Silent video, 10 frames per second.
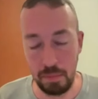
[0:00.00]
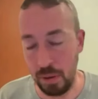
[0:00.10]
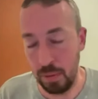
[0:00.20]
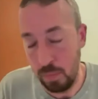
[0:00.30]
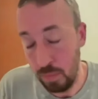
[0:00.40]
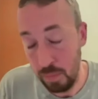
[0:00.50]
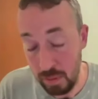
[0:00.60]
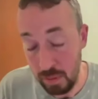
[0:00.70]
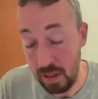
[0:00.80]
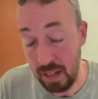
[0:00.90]
but
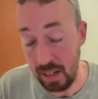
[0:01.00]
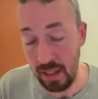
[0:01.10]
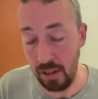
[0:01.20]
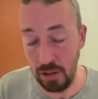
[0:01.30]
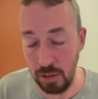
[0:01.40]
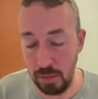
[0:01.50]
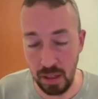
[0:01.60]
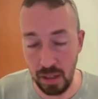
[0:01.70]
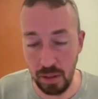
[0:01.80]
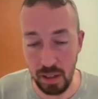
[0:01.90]
with technology
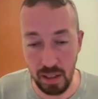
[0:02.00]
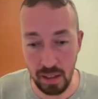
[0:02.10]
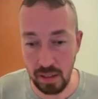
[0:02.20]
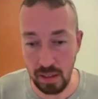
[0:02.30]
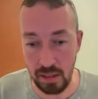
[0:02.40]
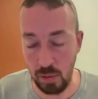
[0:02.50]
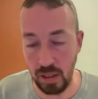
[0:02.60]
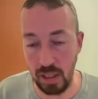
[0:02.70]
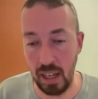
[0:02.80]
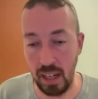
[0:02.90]
being what it is,
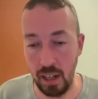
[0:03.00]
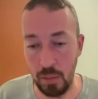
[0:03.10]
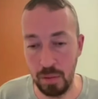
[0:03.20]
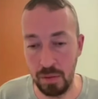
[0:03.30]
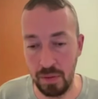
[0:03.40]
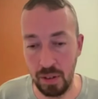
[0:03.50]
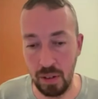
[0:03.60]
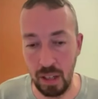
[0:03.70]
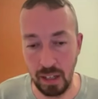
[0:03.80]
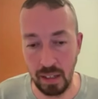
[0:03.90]
one can't help but
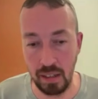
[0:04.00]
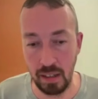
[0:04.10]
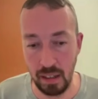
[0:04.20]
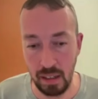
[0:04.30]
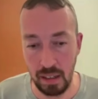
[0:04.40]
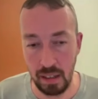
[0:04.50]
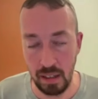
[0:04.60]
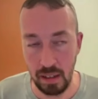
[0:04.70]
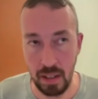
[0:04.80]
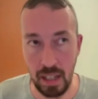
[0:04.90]
feel like
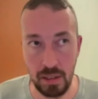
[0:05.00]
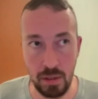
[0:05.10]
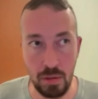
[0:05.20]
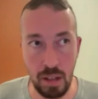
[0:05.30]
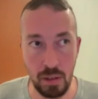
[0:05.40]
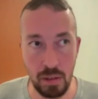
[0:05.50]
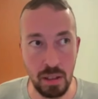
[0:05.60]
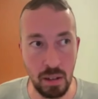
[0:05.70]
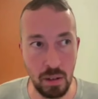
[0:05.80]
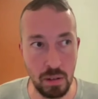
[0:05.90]
the last
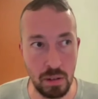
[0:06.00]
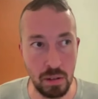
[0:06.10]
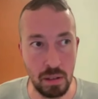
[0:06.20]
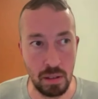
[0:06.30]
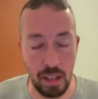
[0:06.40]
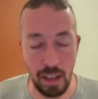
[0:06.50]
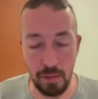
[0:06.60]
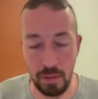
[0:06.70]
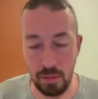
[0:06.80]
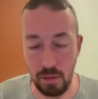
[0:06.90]
2,000 years
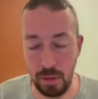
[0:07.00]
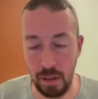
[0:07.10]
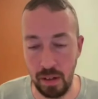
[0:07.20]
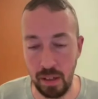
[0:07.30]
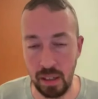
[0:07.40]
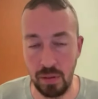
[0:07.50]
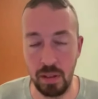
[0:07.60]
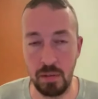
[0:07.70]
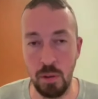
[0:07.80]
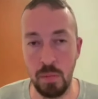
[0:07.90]
have been preparing us for
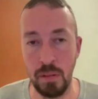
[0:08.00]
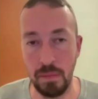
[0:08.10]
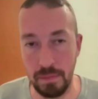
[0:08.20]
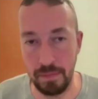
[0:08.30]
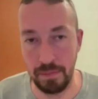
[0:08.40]
this moment.